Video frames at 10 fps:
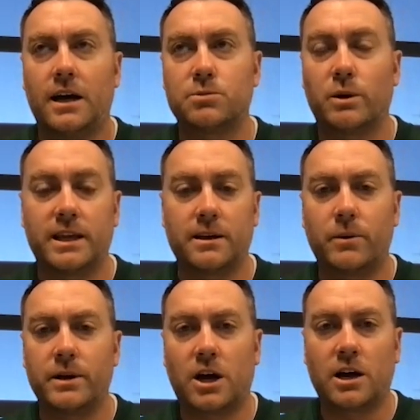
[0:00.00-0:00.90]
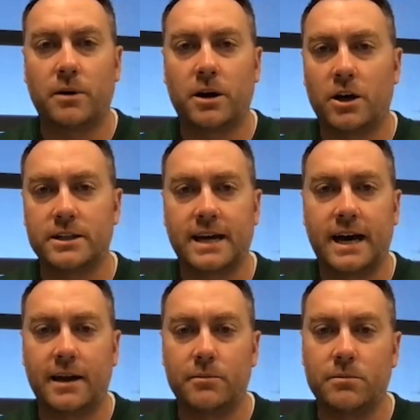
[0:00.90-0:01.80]
it's one thing that we talk about all the
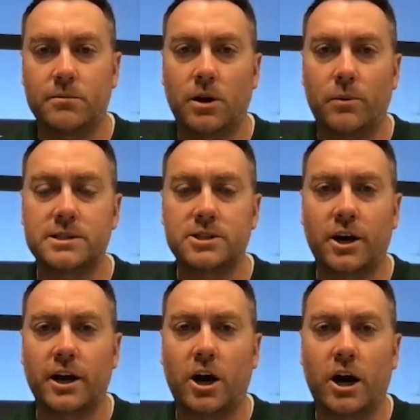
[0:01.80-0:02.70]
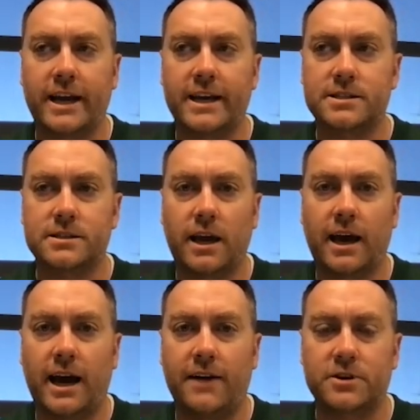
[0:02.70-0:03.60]
time. You know, we started in August
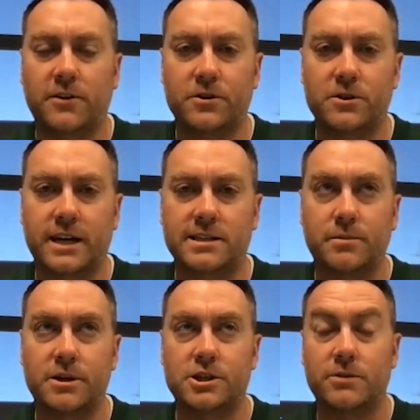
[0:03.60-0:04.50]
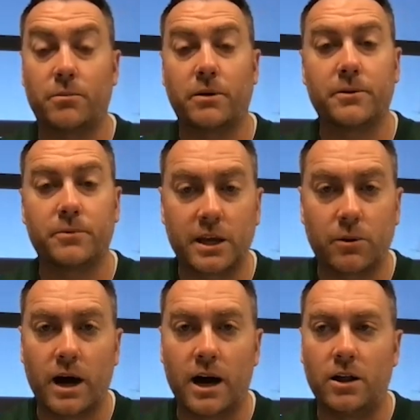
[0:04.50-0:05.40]
after our first exhibition. We played really
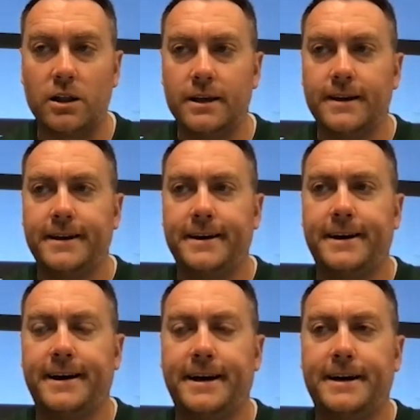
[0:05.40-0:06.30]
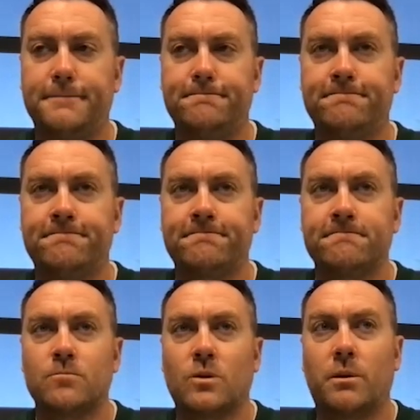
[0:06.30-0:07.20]
well. Um,
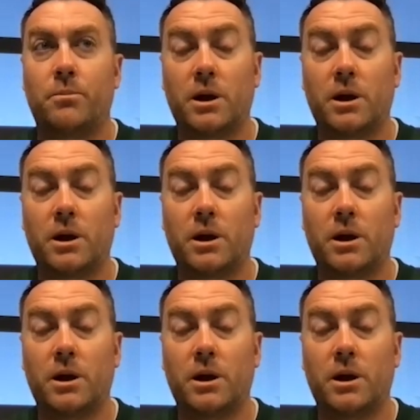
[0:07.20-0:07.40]
we put